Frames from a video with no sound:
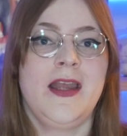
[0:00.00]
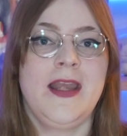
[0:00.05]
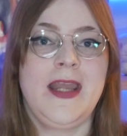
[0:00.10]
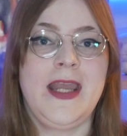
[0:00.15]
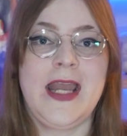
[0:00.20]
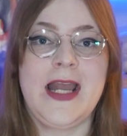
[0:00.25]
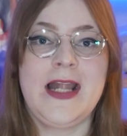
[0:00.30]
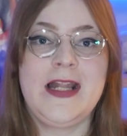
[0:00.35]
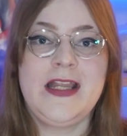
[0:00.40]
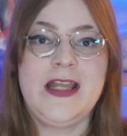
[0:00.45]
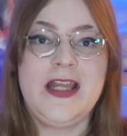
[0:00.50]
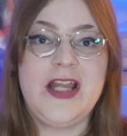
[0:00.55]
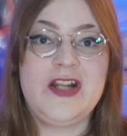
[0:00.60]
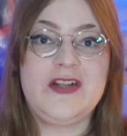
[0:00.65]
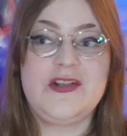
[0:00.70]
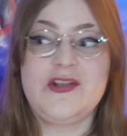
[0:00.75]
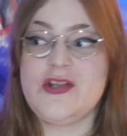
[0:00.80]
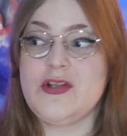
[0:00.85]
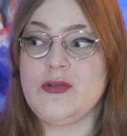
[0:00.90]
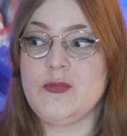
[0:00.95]
And
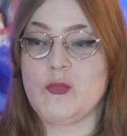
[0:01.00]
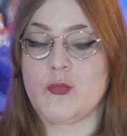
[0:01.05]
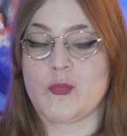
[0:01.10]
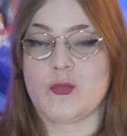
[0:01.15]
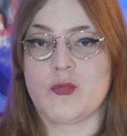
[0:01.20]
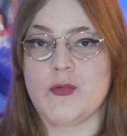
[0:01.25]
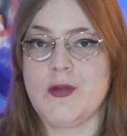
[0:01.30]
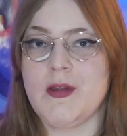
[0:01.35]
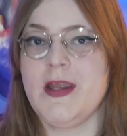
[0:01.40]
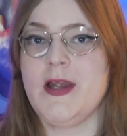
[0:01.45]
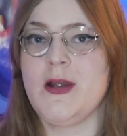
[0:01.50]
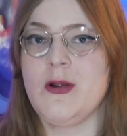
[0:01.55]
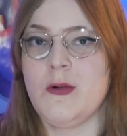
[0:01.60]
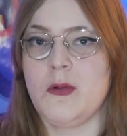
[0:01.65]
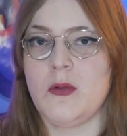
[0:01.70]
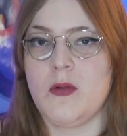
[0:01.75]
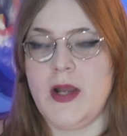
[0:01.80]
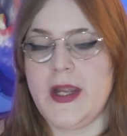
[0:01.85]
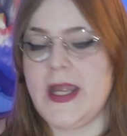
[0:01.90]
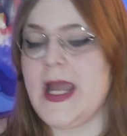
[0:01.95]
it's just really
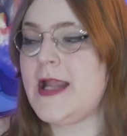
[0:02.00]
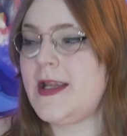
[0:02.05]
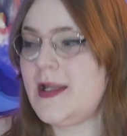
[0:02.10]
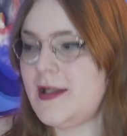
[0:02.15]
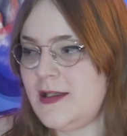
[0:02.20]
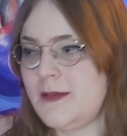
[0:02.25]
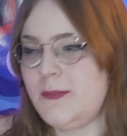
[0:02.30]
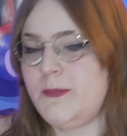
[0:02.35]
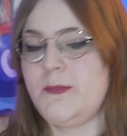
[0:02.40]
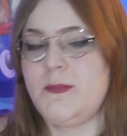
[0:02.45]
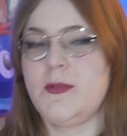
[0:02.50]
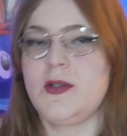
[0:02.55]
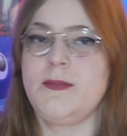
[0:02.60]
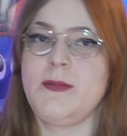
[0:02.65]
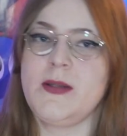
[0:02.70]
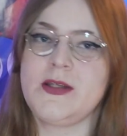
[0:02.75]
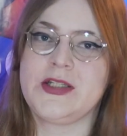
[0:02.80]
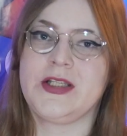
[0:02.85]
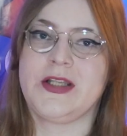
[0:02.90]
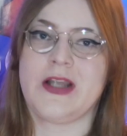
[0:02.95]
cool. Again,
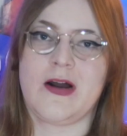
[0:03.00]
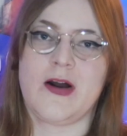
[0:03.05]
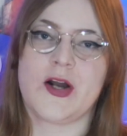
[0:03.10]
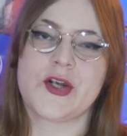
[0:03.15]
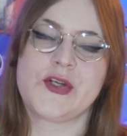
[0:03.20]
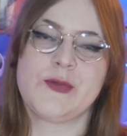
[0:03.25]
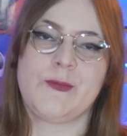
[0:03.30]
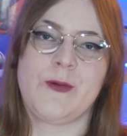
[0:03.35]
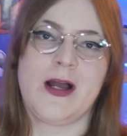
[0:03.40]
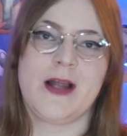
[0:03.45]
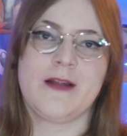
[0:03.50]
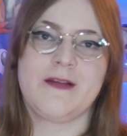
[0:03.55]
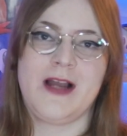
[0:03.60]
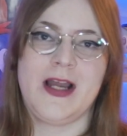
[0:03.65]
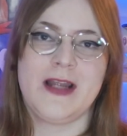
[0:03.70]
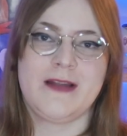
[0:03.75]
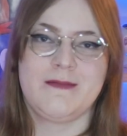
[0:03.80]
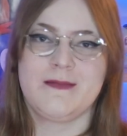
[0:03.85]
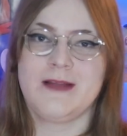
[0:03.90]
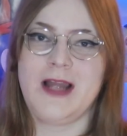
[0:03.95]
especially Oshawott.
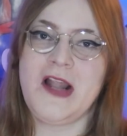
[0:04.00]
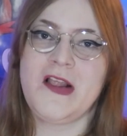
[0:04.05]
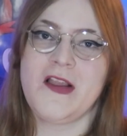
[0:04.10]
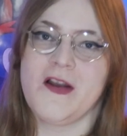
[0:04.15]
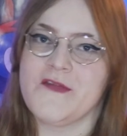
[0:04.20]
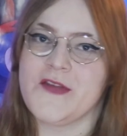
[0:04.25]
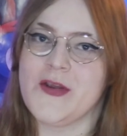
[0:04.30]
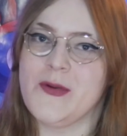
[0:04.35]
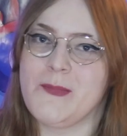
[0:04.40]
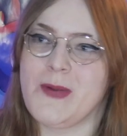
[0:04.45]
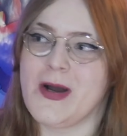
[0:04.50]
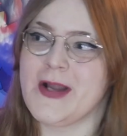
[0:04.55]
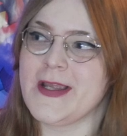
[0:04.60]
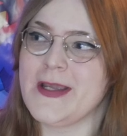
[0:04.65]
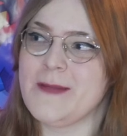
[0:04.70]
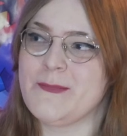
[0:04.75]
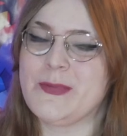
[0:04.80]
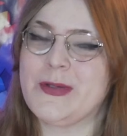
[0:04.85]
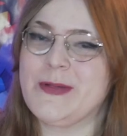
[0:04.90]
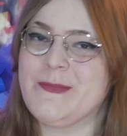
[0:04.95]
I love you,
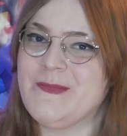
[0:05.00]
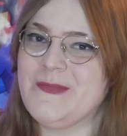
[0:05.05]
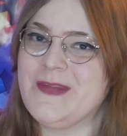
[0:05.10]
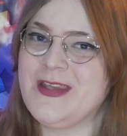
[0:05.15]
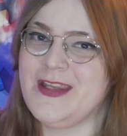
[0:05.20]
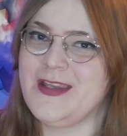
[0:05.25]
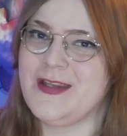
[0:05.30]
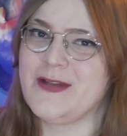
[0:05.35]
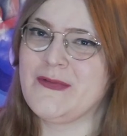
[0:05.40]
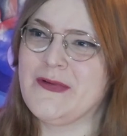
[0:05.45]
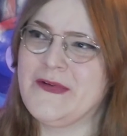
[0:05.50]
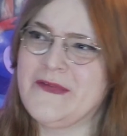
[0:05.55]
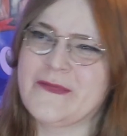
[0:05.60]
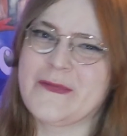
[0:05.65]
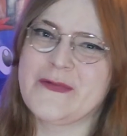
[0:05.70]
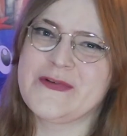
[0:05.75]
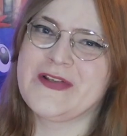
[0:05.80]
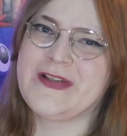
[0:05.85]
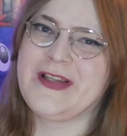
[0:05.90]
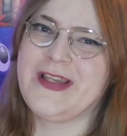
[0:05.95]
buddy, but you're
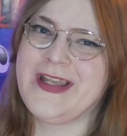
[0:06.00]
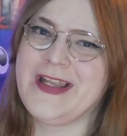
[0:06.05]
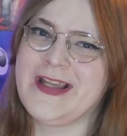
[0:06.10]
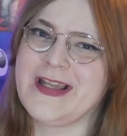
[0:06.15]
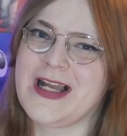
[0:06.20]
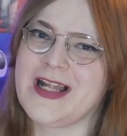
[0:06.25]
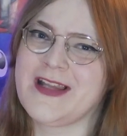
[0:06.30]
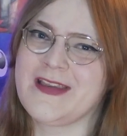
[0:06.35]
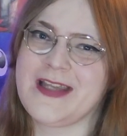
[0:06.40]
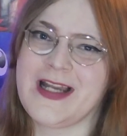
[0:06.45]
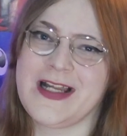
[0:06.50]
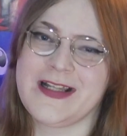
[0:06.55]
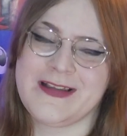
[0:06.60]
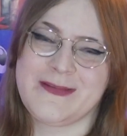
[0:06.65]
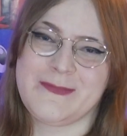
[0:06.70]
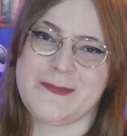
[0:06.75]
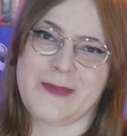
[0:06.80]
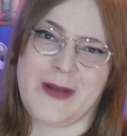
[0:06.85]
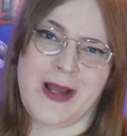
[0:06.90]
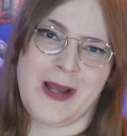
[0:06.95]
unfortunately not that
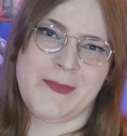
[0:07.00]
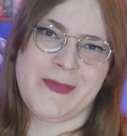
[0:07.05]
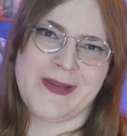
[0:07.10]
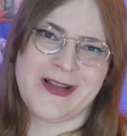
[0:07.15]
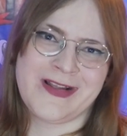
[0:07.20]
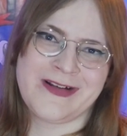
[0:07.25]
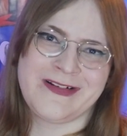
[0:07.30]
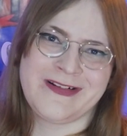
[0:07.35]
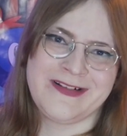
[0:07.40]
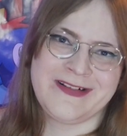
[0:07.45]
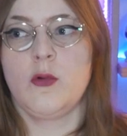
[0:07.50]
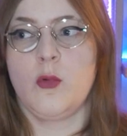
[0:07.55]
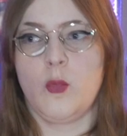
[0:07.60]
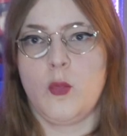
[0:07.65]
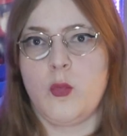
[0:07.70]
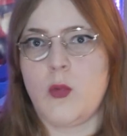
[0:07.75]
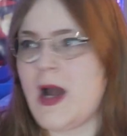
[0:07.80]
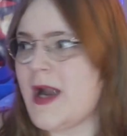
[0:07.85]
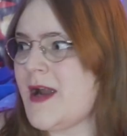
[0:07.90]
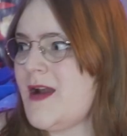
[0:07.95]
popular.
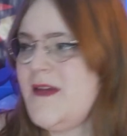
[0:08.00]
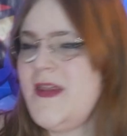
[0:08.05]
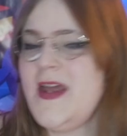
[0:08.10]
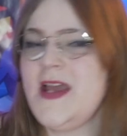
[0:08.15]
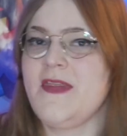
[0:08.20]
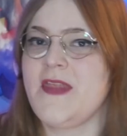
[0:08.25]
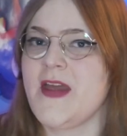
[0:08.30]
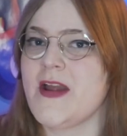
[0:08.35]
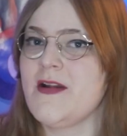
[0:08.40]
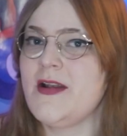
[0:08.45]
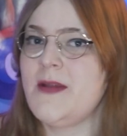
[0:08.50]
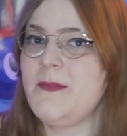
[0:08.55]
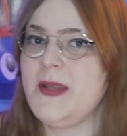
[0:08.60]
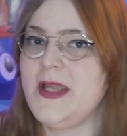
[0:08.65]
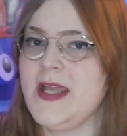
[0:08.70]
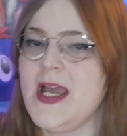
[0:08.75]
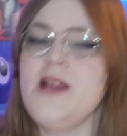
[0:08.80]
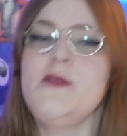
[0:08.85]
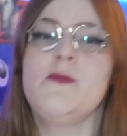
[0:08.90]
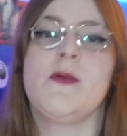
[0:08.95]
Why are they there to
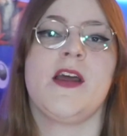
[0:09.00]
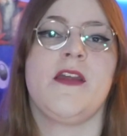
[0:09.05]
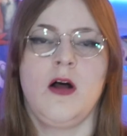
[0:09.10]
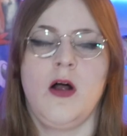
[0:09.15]
begin with?